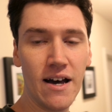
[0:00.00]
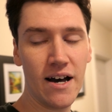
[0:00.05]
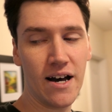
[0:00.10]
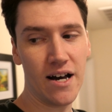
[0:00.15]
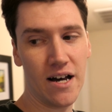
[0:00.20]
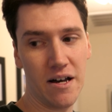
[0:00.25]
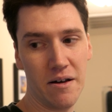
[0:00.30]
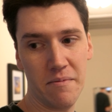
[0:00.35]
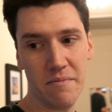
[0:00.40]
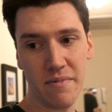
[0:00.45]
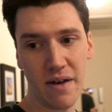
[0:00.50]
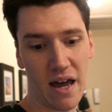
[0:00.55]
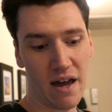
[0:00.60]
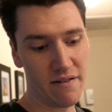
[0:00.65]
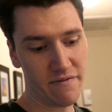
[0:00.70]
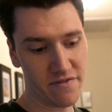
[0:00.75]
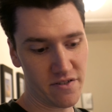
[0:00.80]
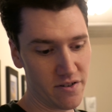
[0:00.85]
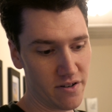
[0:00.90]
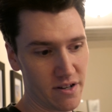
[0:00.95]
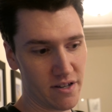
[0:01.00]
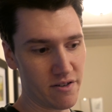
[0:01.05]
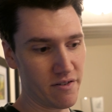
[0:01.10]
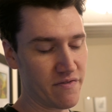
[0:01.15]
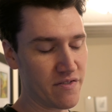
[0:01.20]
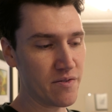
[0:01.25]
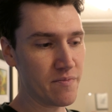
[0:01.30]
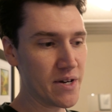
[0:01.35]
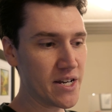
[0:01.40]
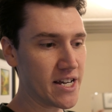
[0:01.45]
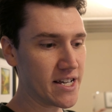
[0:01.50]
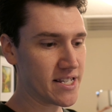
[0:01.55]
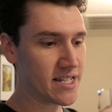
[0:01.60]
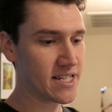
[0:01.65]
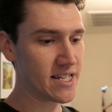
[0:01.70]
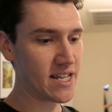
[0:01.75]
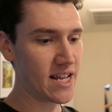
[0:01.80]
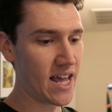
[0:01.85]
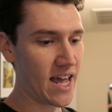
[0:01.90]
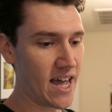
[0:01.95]
um, after another few
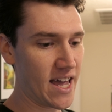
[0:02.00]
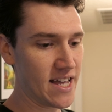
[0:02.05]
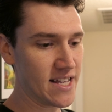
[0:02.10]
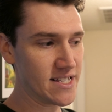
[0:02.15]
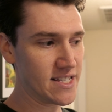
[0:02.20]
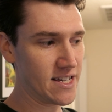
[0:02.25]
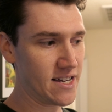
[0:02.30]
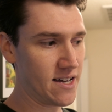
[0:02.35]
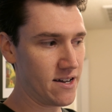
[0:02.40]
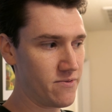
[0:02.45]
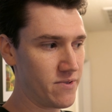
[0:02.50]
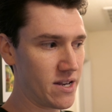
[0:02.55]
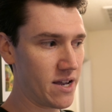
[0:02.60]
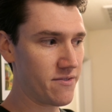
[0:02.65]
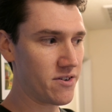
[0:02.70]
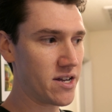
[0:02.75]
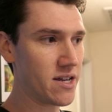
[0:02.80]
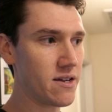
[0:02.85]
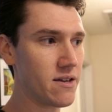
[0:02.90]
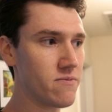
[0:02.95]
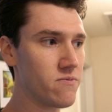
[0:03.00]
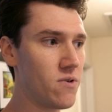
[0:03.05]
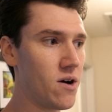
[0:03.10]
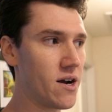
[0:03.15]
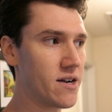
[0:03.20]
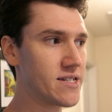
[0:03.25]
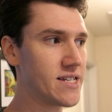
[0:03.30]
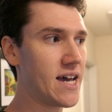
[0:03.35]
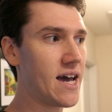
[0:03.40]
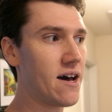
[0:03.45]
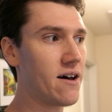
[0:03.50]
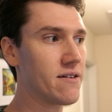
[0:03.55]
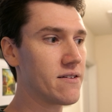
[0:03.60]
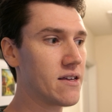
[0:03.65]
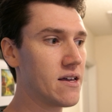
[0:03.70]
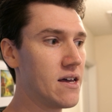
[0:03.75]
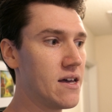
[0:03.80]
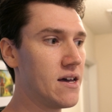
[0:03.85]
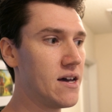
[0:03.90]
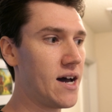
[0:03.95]
minutes, and uh, whenever he walked out,